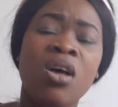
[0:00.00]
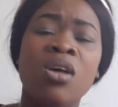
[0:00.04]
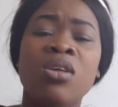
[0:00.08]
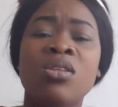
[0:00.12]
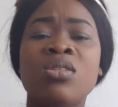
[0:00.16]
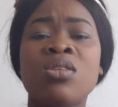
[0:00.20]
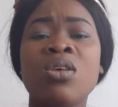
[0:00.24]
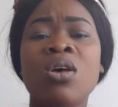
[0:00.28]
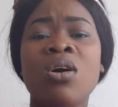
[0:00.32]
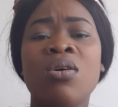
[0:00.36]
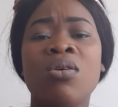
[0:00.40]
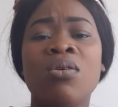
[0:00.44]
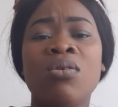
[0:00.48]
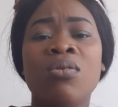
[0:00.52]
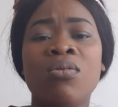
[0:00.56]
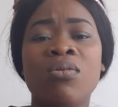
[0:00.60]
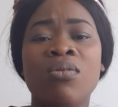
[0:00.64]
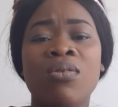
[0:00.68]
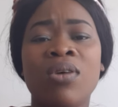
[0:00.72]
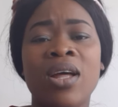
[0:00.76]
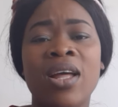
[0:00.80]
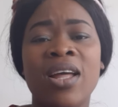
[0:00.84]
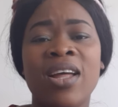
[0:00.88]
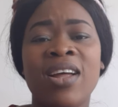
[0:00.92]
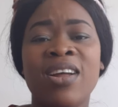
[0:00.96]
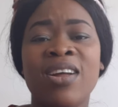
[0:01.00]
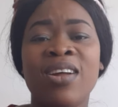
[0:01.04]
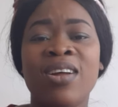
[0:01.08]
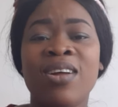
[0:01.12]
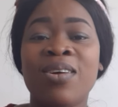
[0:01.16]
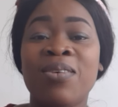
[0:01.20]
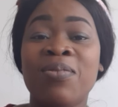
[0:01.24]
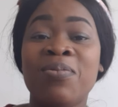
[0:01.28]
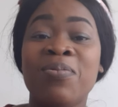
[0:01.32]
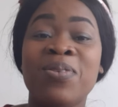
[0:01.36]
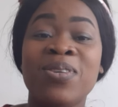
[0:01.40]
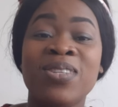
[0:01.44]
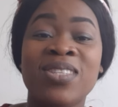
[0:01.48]
So,
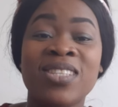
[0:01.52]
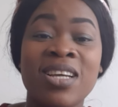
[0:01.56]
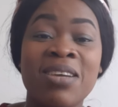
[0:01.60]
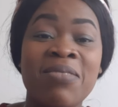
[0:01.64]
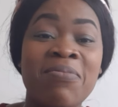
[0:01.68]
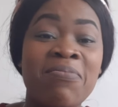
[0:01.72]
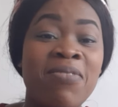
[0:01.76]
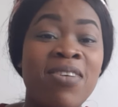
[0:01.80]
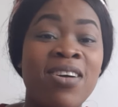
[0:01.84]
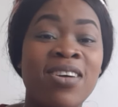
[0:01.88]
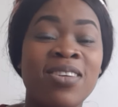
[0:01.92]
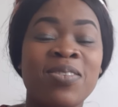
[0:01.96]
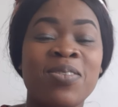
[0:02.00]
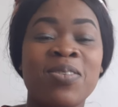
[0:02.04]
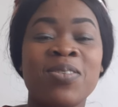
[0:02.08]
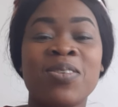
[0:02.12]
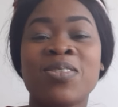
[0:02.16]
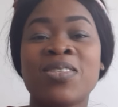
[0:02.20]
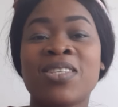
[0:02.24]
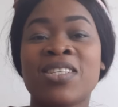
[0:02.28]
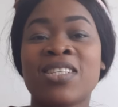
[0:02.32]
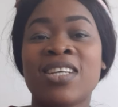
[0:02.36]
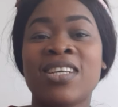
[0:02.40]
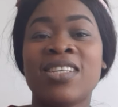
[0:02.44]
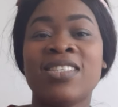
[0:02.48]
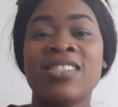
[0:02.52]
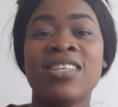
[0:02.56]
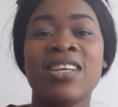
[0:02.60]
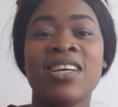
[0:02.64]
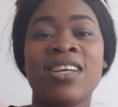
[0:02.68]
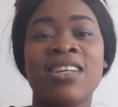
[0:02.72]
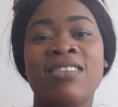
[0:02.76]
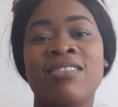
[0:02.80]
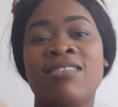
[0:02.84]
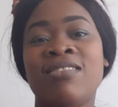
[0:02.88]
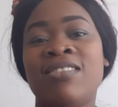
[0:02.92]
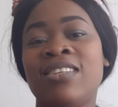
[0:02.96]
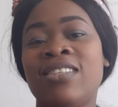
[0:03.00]
with time factor, just as I
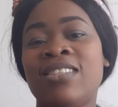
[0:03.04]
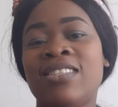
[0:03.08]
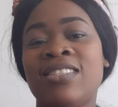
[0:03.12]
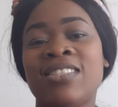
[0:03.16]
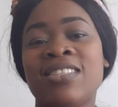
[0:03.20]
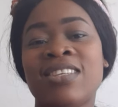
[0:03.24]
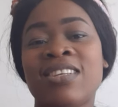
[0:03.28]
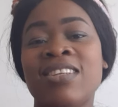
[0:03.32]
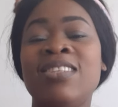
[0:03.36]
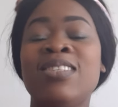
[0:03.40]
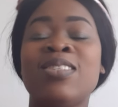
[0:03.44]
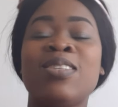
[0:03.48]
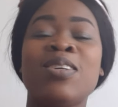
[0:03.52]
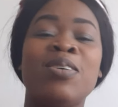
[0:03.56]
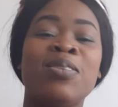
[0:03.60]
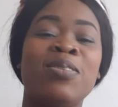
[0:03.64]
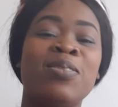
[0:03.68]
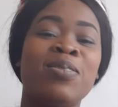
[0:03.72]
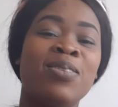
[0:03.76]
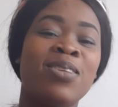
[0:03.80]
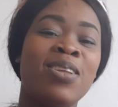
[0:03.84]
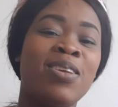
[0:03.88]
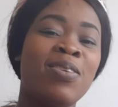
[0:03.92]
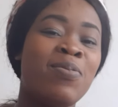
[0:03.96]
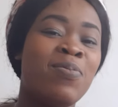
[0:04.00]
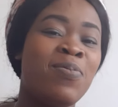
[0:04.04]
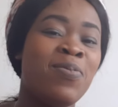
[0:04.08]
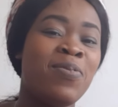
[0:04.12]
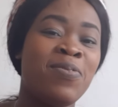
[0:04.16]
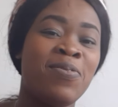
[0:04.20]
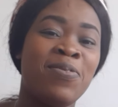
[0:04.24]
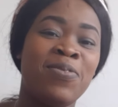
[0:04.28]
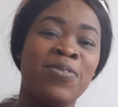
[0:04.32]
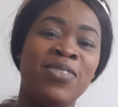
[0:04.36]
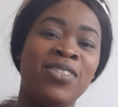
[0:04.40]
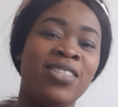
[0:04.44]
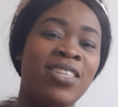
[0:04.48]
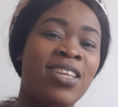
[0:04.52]
said, today
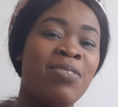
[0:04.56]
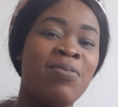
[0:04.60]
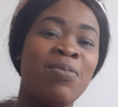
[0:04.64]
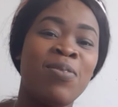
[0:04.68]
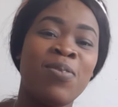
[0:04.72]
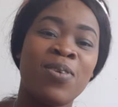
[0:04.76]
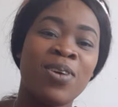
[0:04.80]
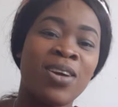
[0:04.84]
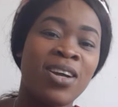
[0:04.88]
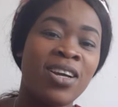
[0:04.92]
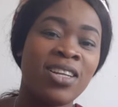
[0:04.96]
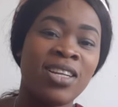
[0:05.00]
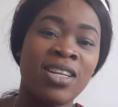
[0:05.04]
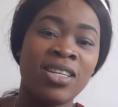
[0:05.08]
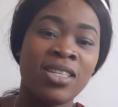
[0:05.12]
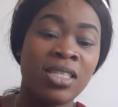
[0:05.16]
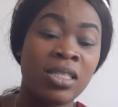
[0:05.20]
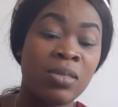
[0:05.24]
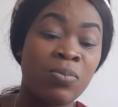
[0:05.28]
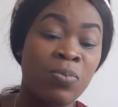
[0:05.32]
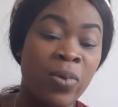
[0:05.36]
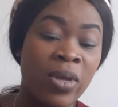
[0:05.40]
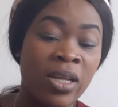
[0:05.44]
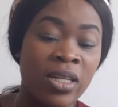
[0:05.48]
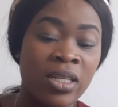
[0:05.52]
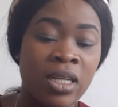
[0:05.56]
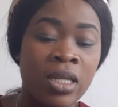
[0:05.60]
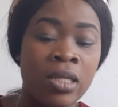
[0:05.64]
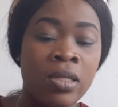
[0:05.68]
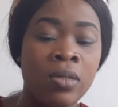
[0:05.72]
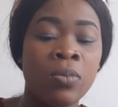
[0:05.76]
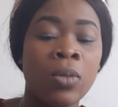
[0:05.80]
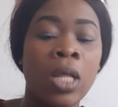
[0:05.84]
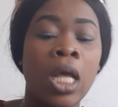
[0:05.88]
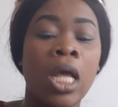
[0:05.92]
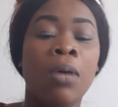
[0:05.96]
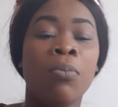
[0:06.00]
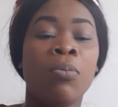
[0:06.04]
we've stayed longer than
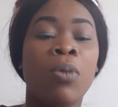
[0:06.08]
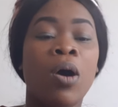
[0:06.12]
expected.